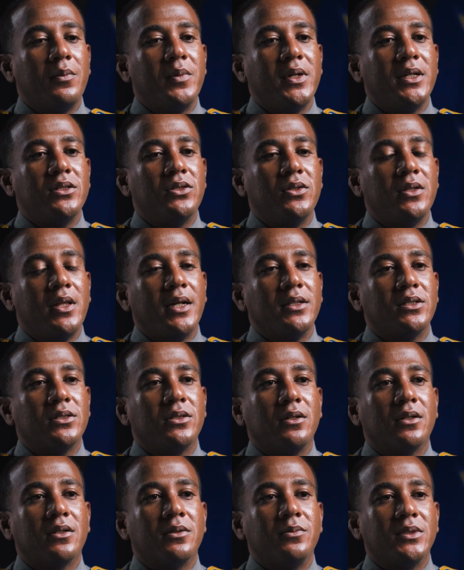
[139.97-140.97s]
into that
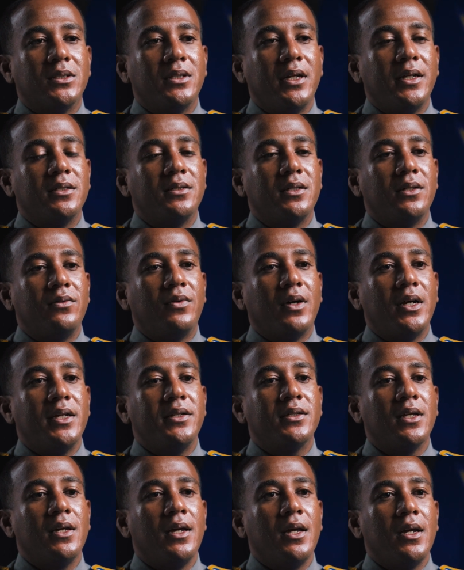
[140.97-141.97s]
circumstance
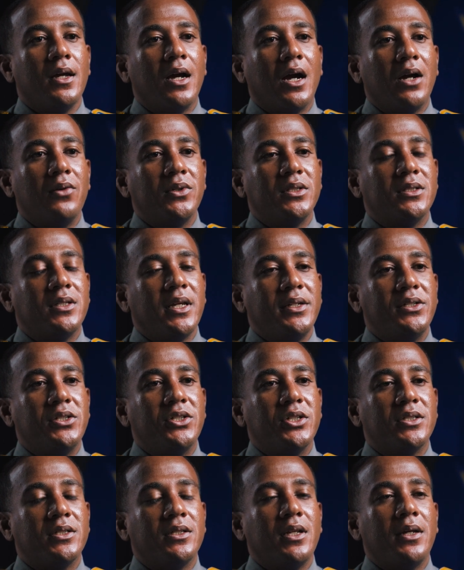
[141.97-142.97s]
advice, I would say
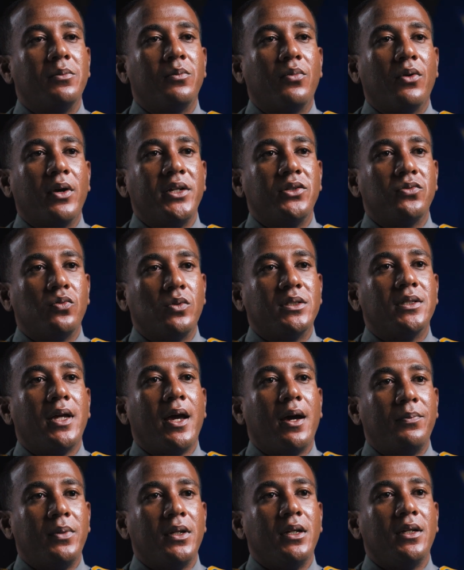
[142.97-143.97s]
just embrace what's
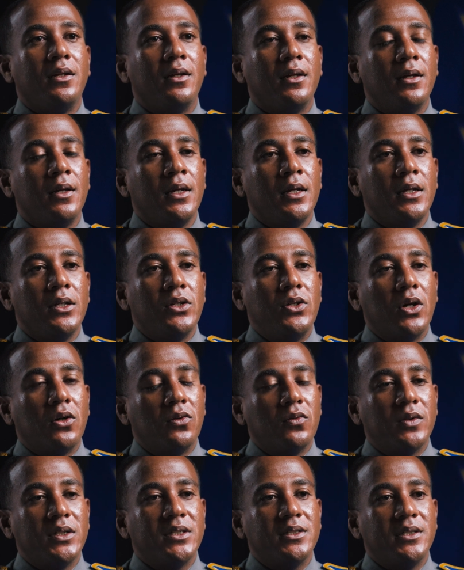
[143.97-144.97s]
happening.
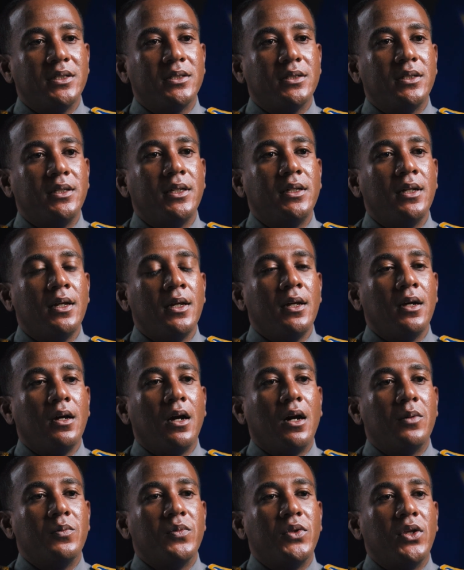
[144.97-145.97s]
Don't resist it.
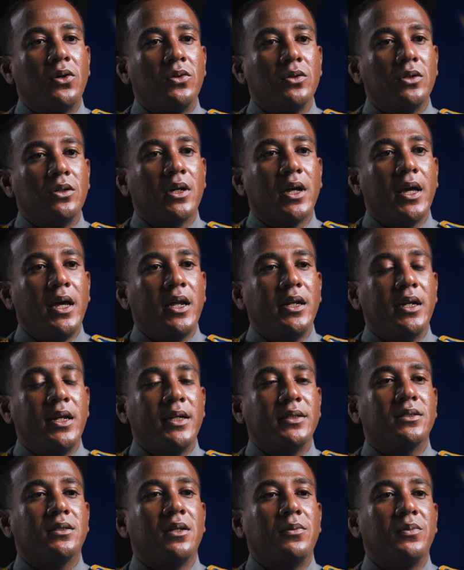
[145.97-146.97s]
Don't look at it
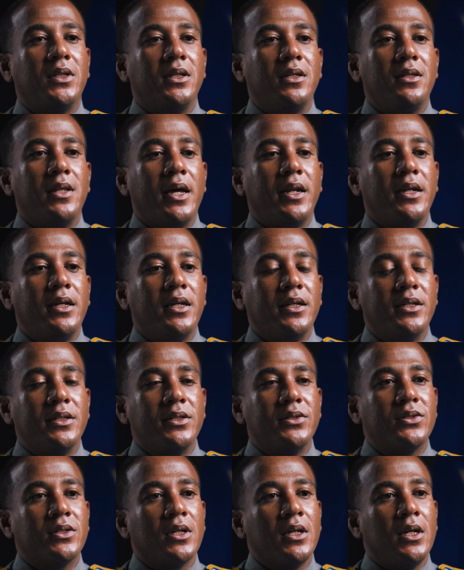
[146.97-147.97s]
as something that
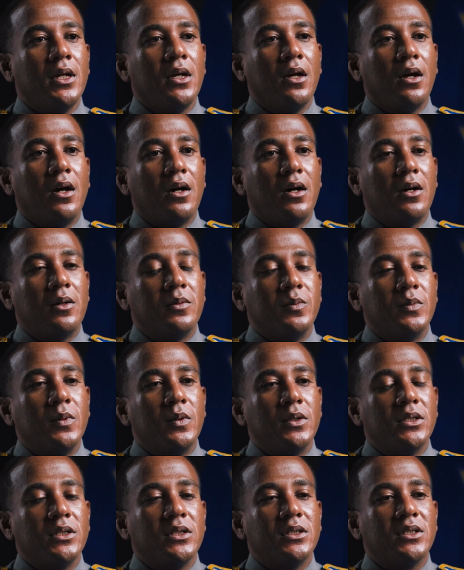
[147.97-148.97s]
is
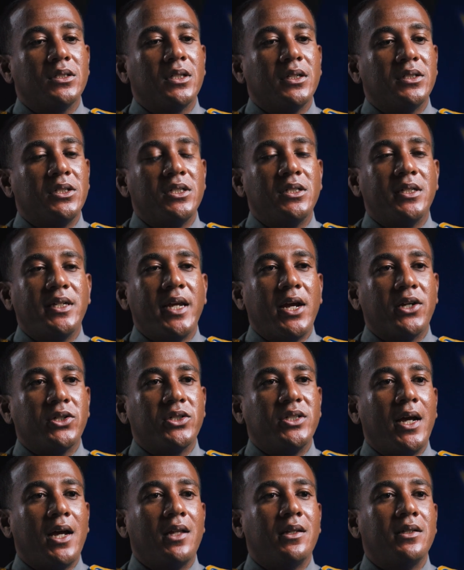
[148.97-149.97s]
such a
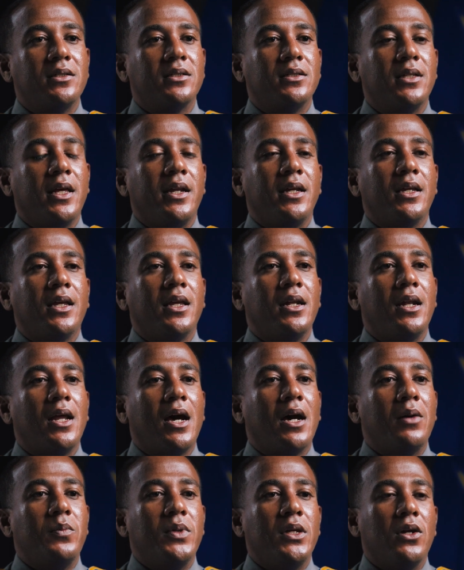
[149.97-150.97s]
challenge that it
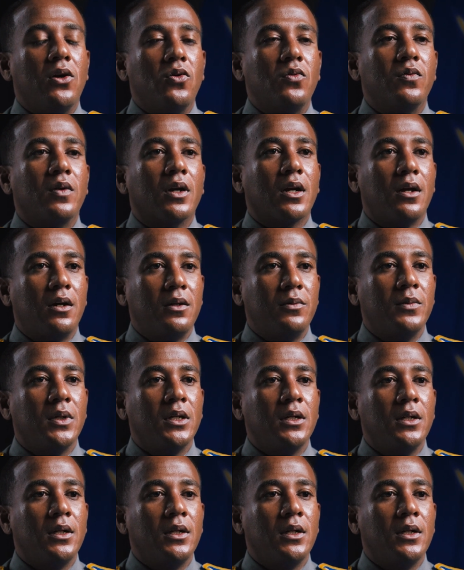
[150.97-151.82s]
cannot be overcome.